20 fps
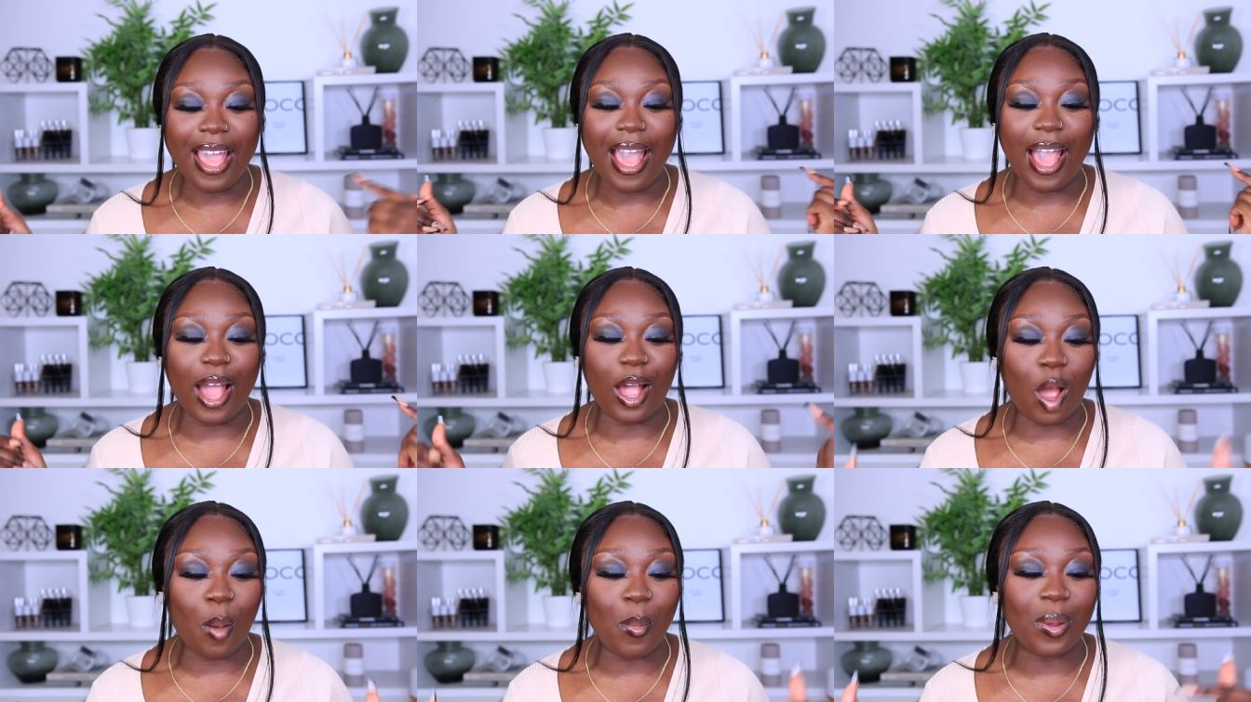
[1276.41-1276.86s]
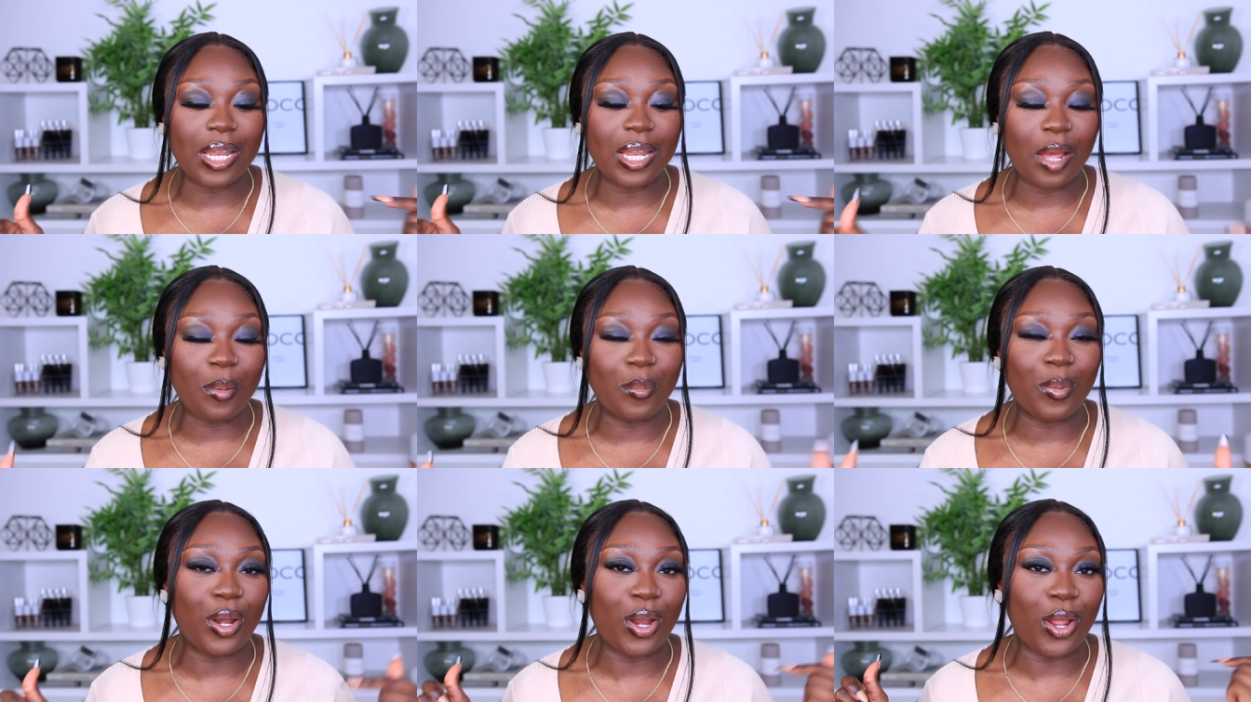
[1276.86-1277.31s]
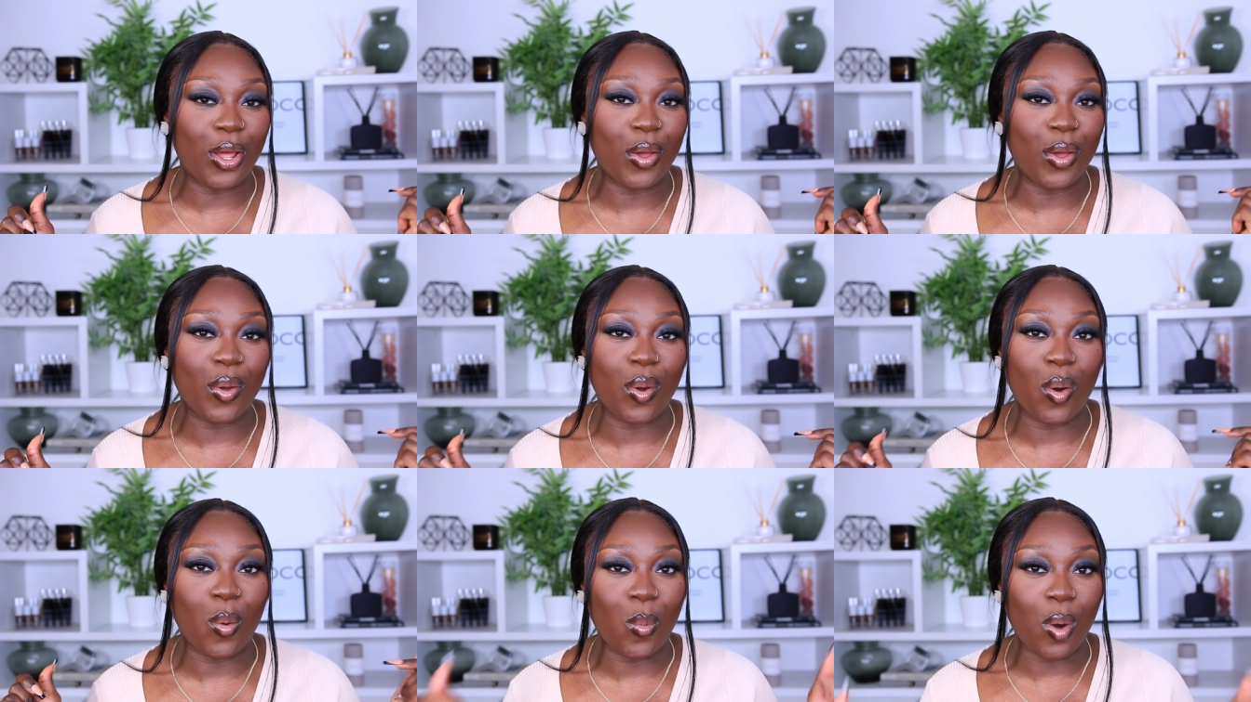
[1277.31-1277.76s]
and comment down
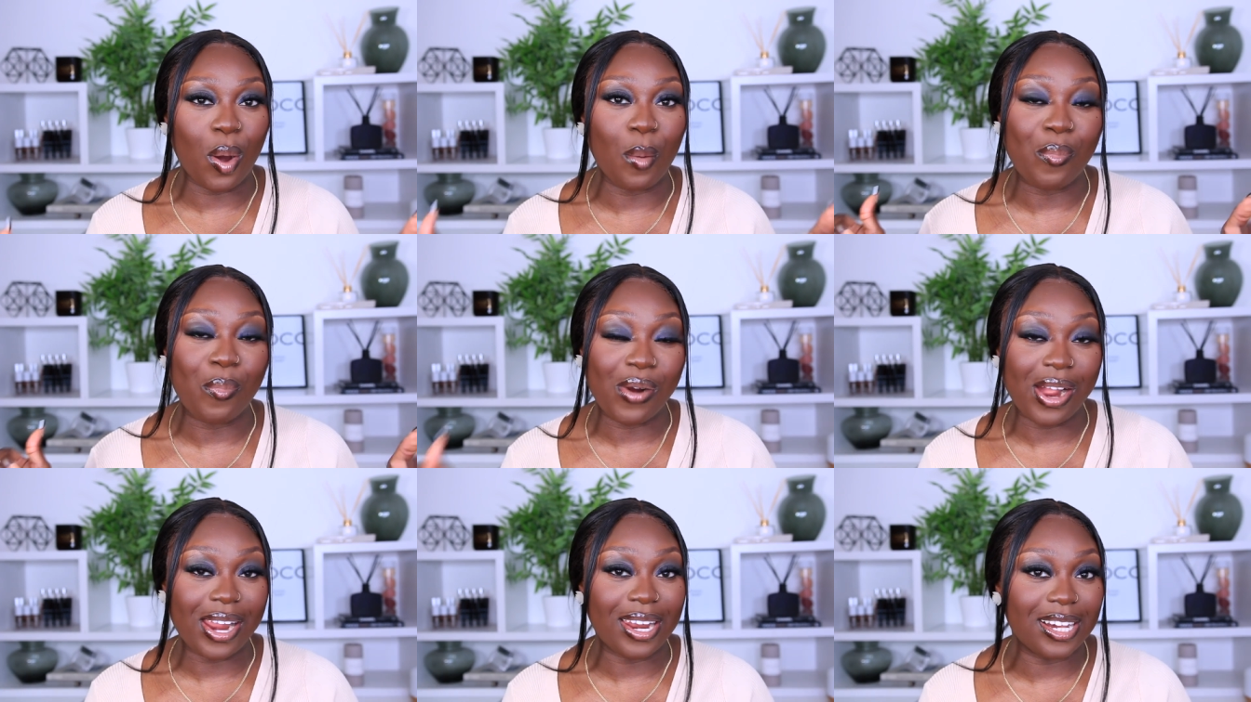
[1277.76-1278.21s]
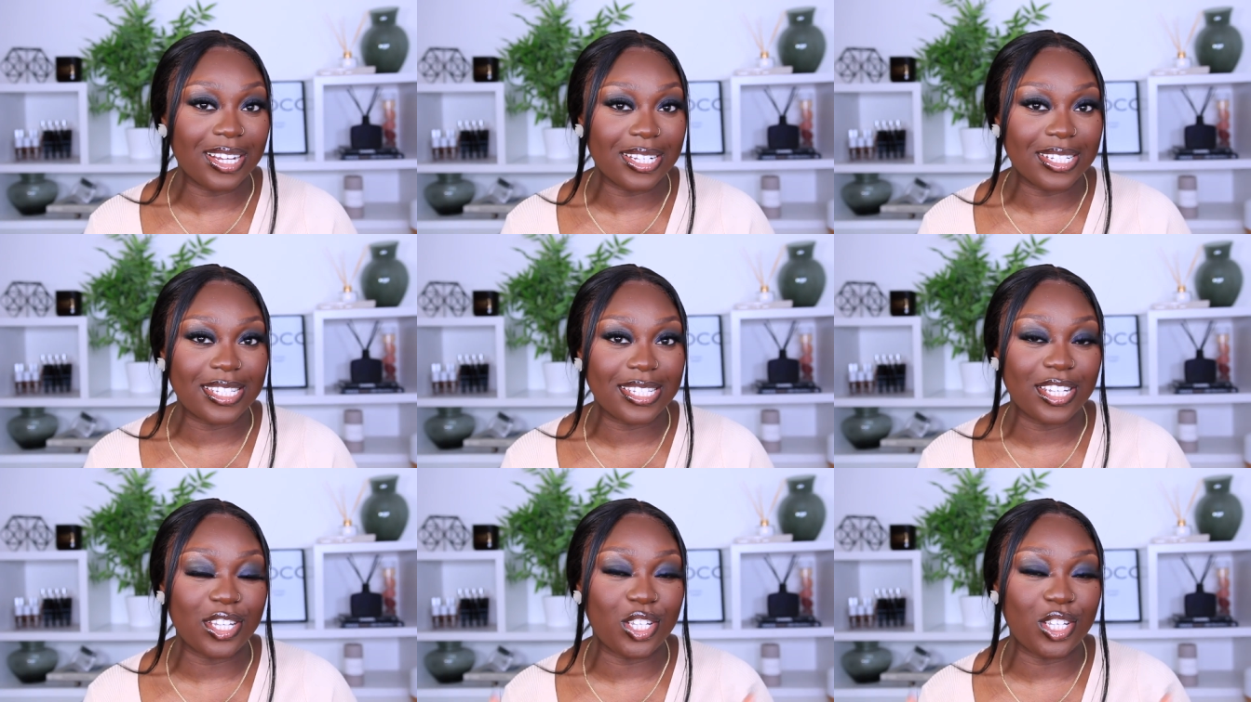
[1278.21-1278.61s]
below what products